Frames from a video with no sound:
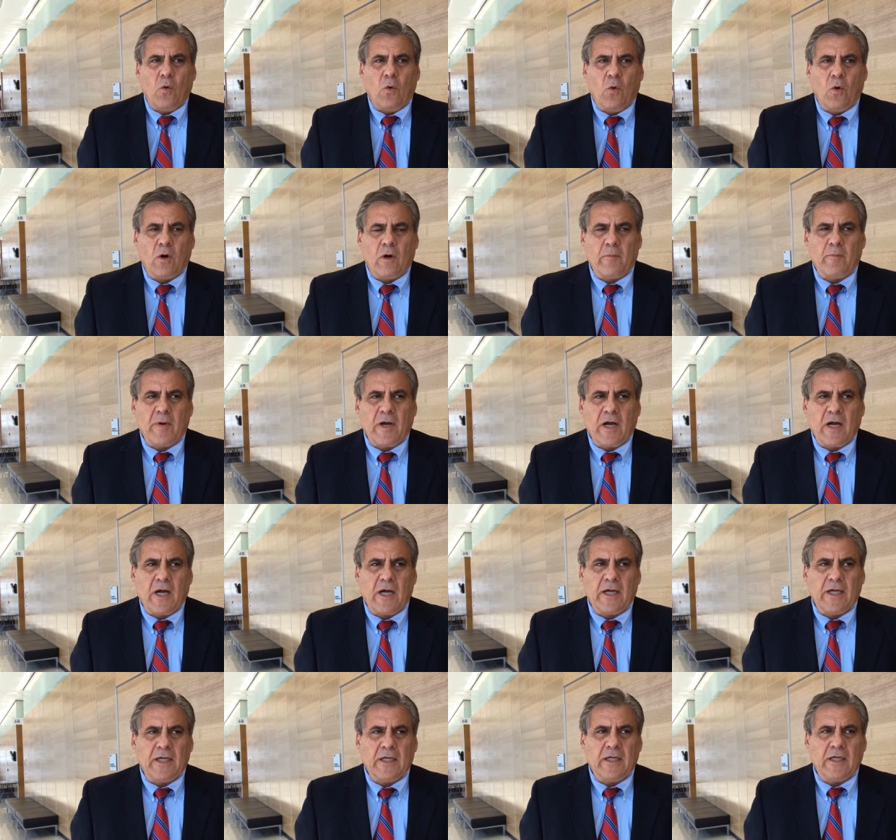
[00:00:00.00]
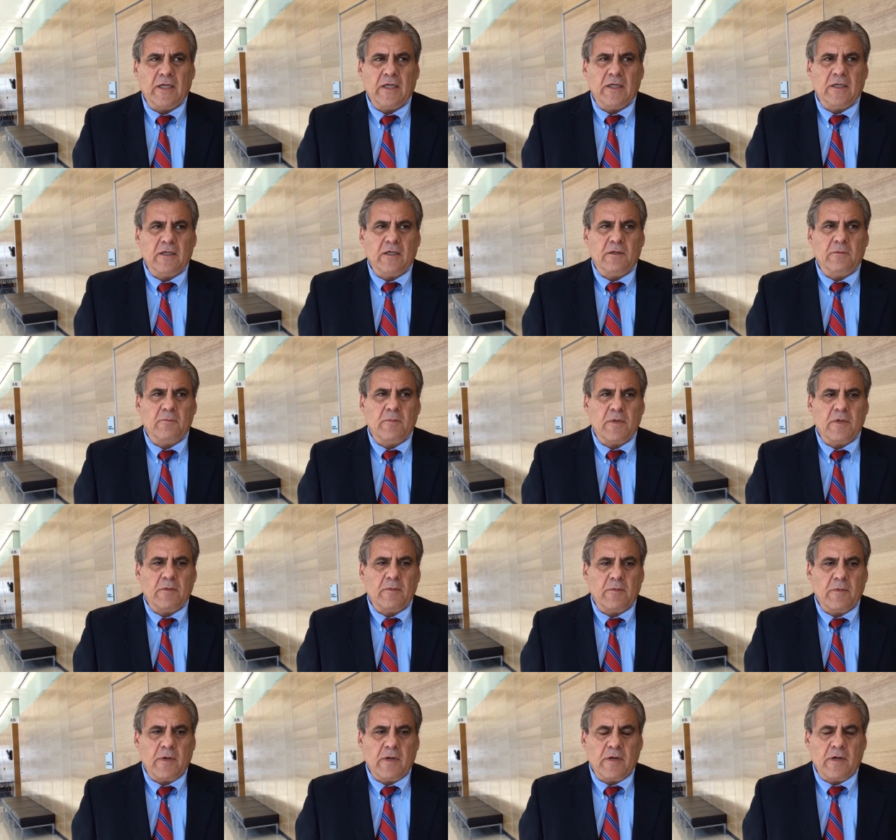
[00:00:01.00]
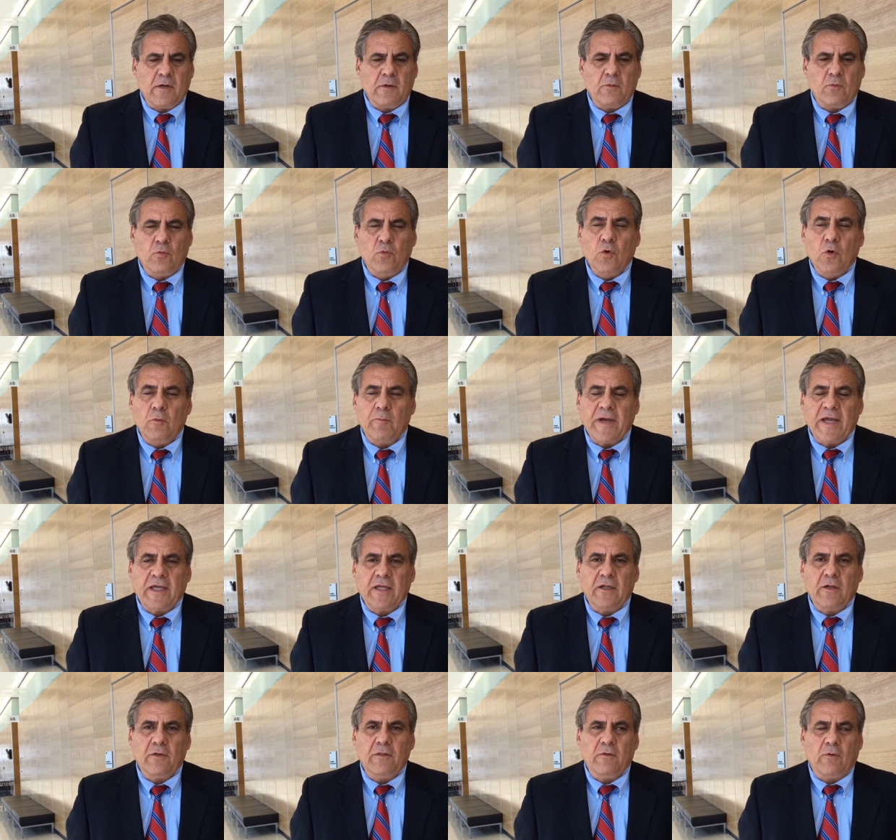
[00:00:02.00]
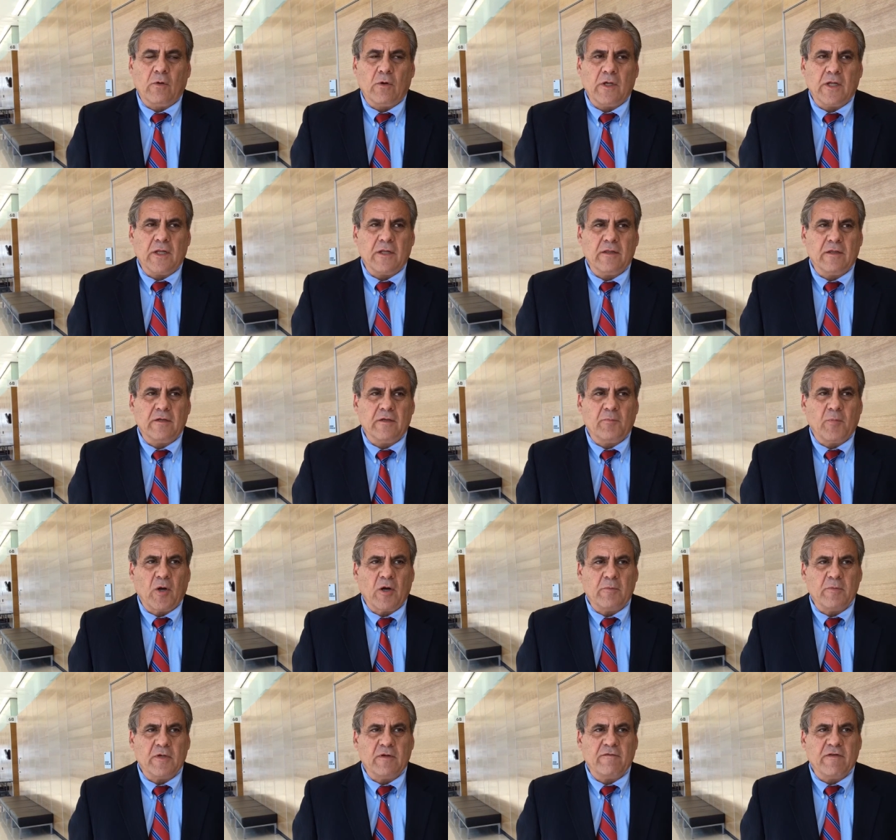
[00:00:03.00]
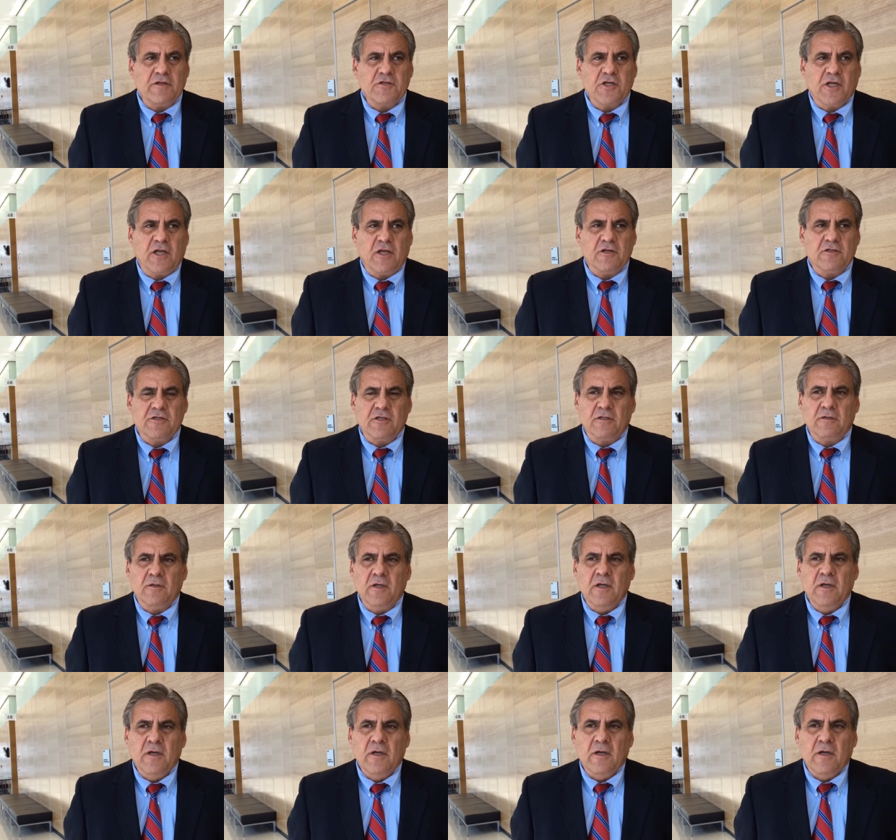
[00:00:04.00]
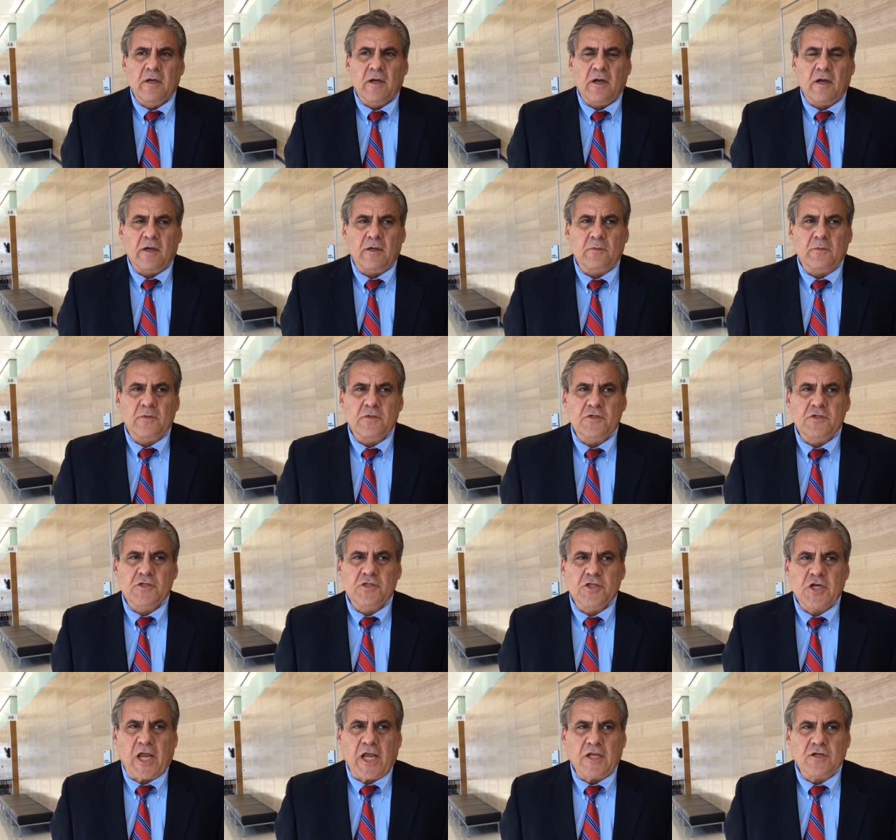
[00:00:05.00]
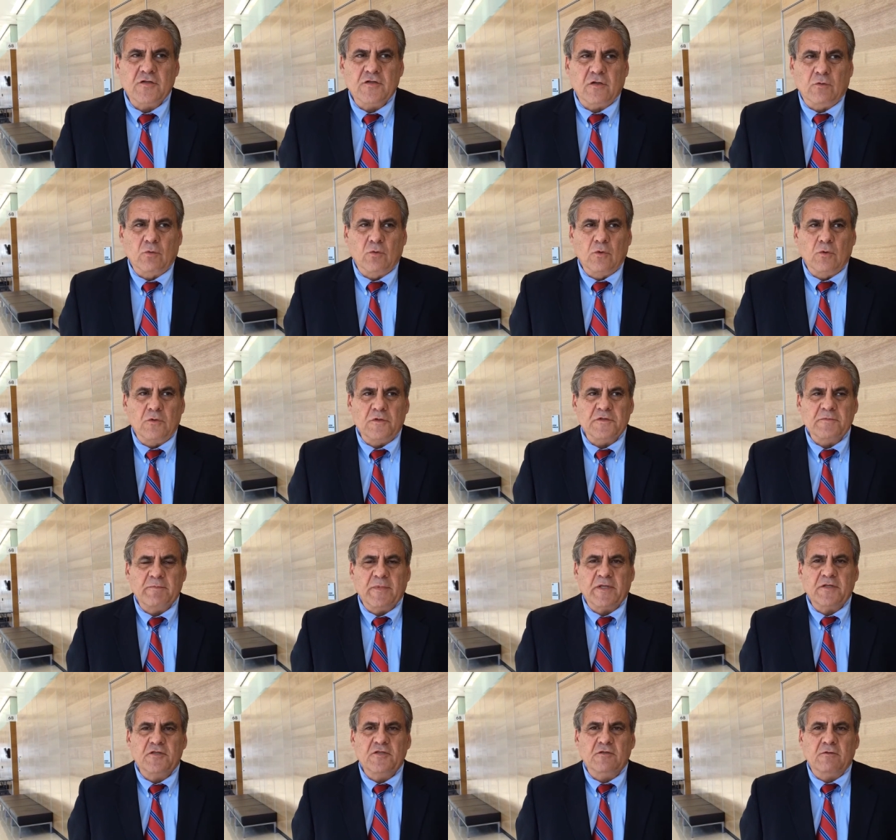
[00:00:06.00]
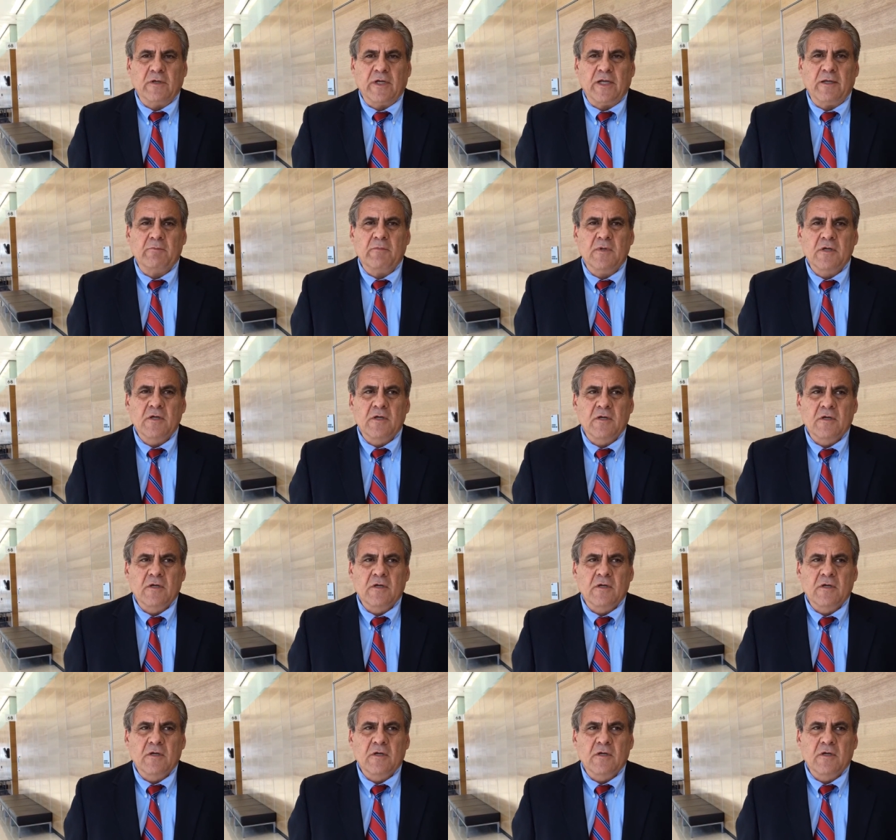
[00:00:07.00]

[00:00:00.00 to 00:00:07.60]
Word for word: or by uh, uh, rulemaking authority. The Department of Education uh, changed the rules midstream.